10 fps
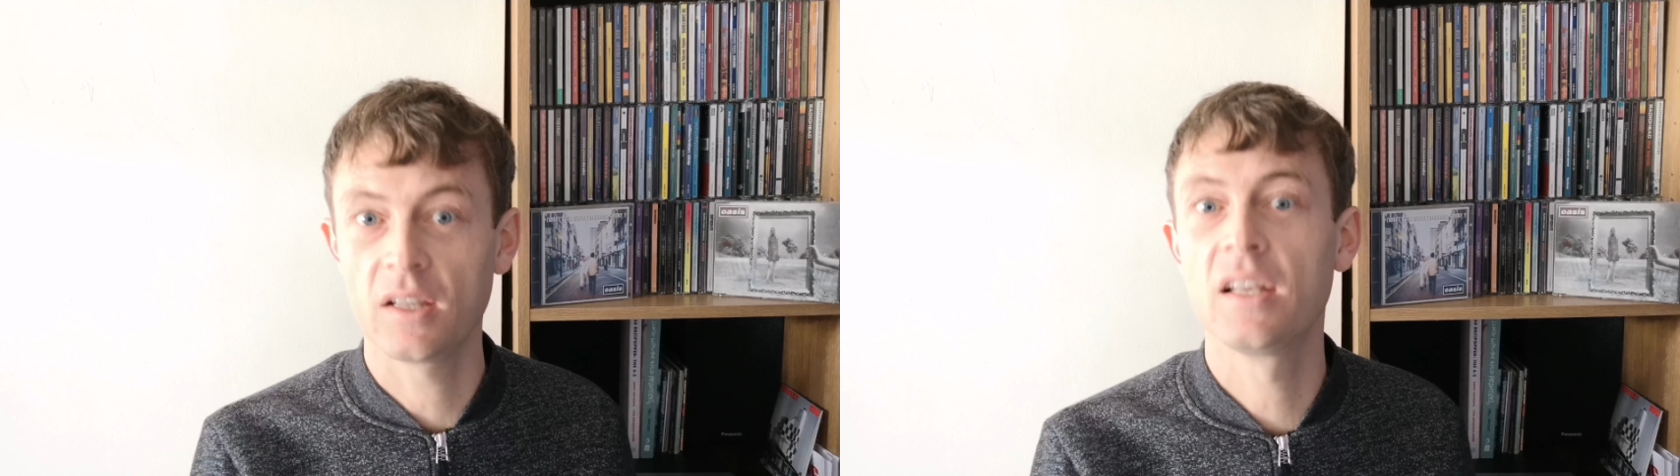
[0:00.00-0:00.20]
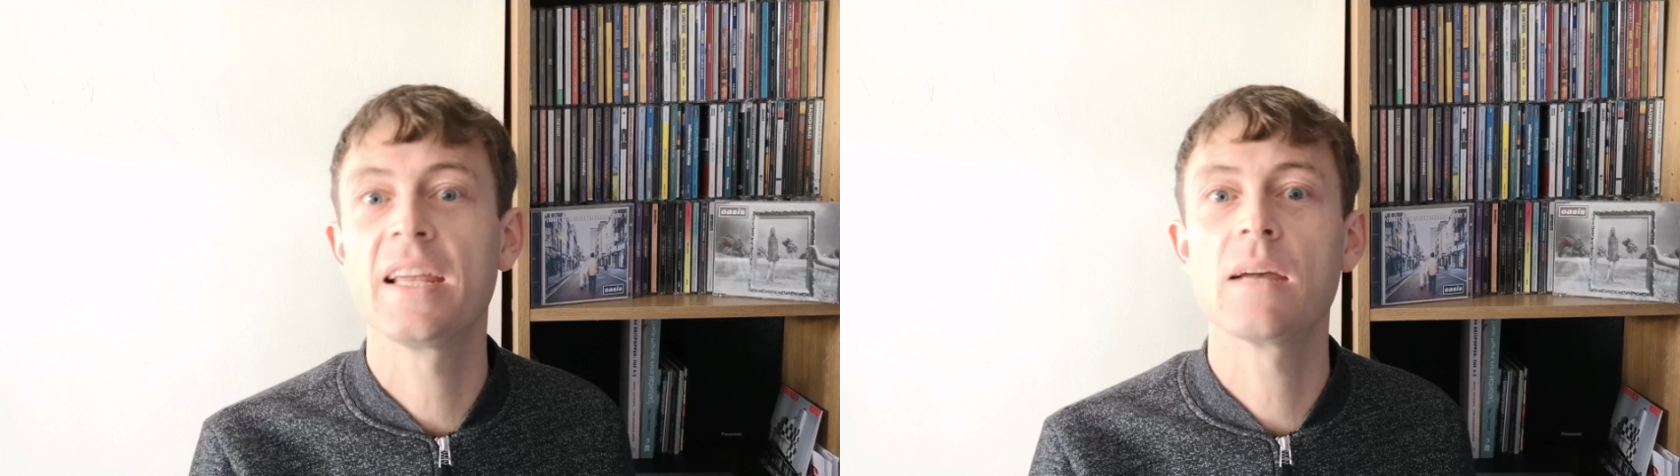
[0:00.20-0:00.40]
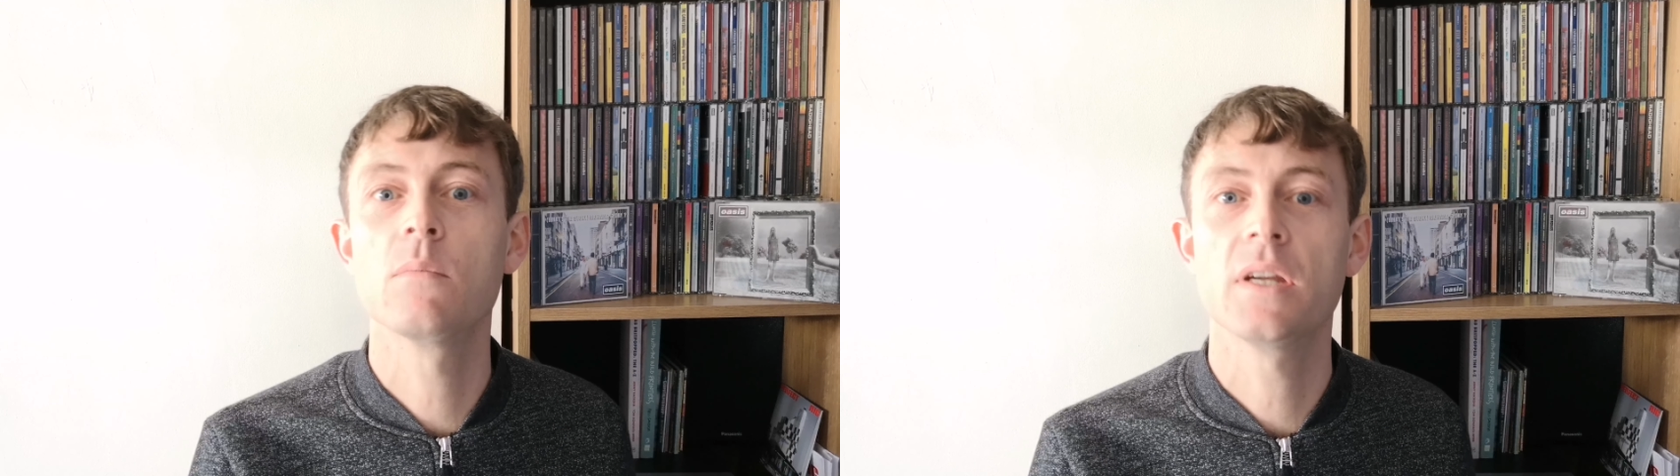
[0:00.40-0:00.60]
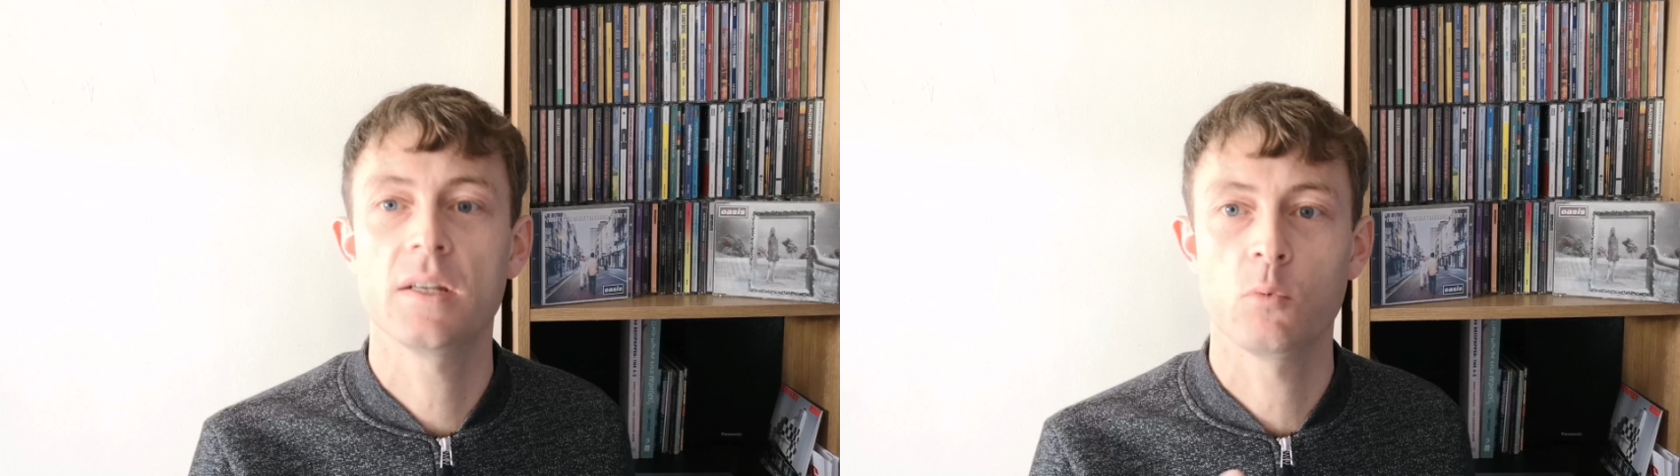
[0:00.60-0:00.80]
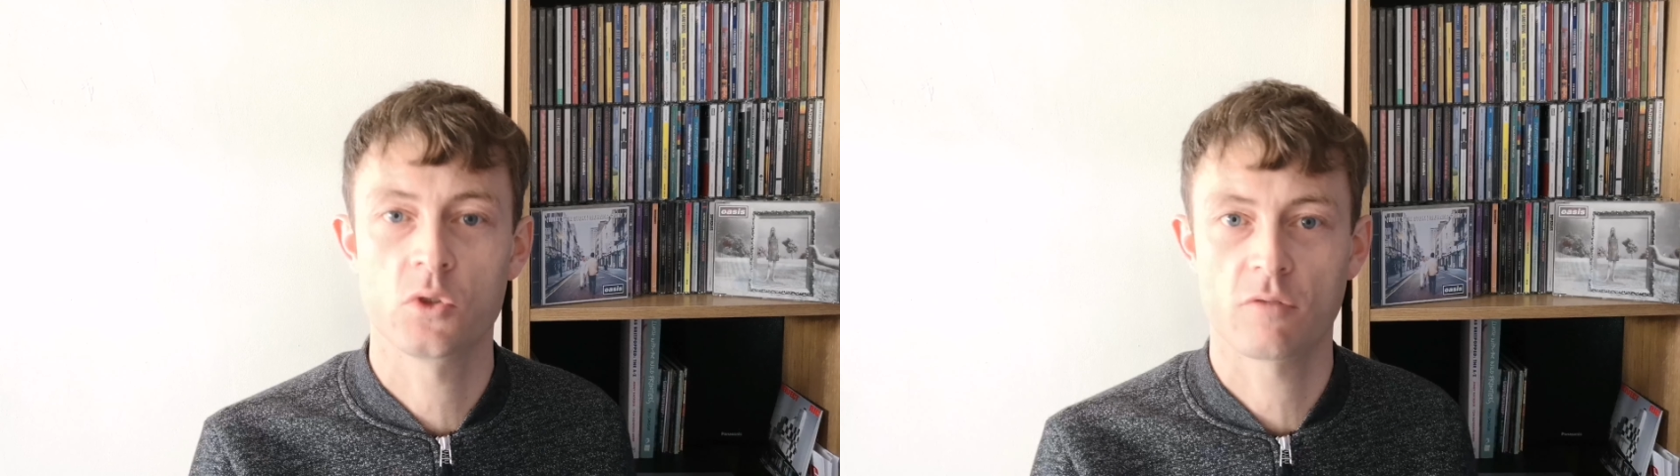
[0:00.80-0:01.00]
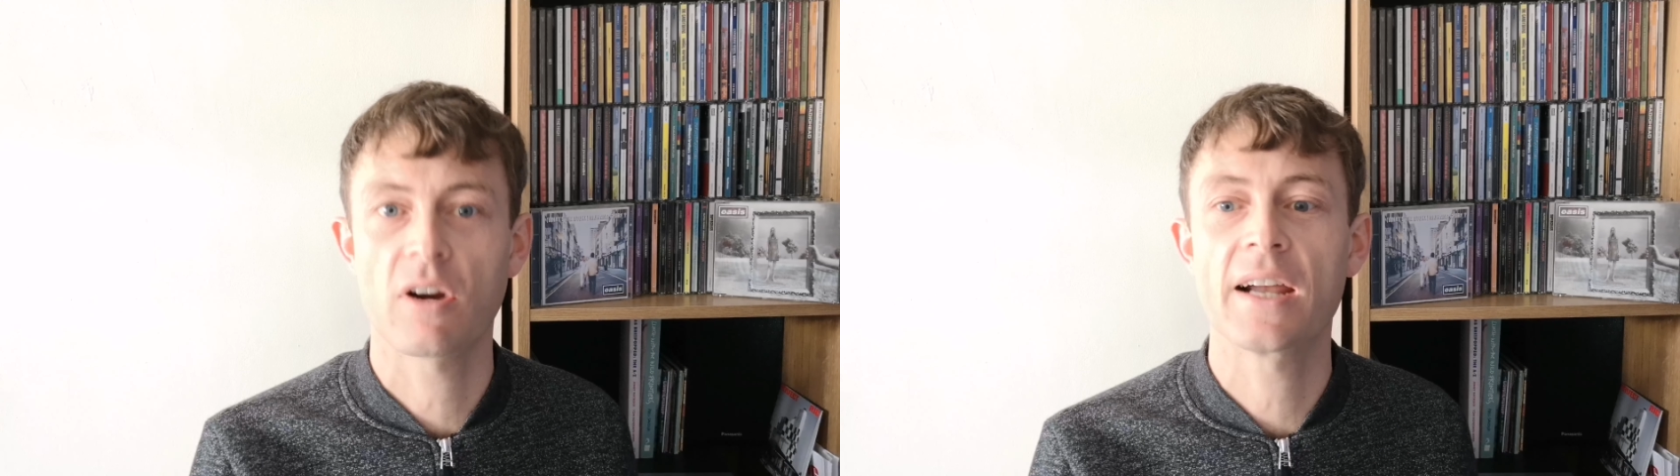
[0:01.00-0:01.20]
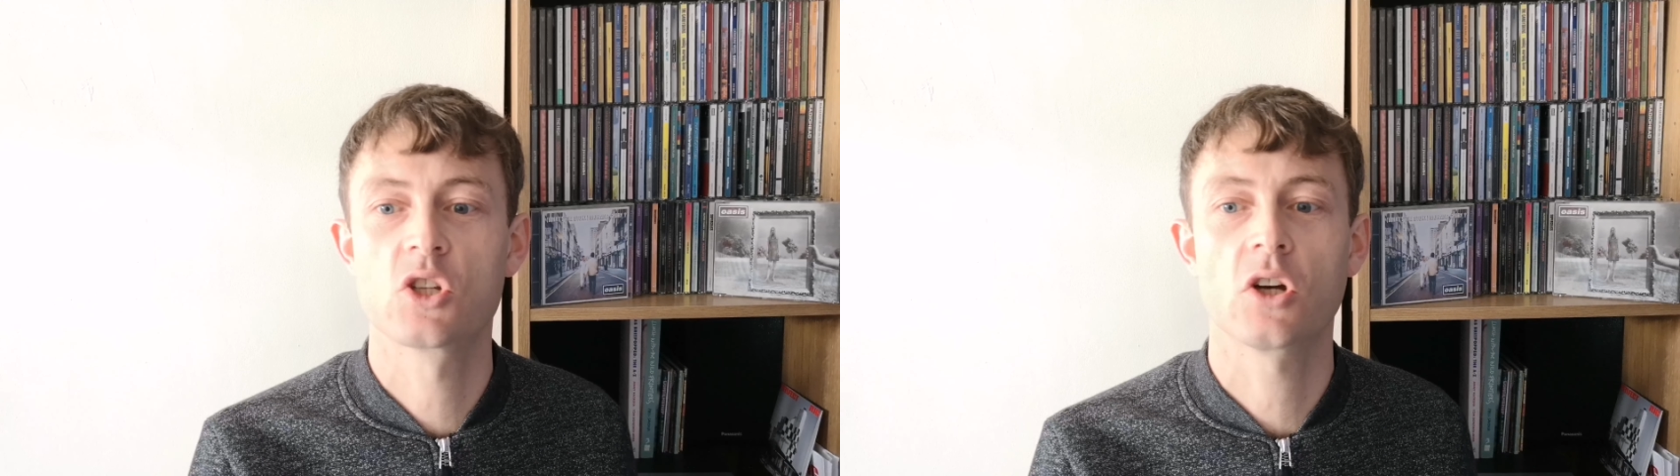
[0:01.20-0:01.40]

Liam was the right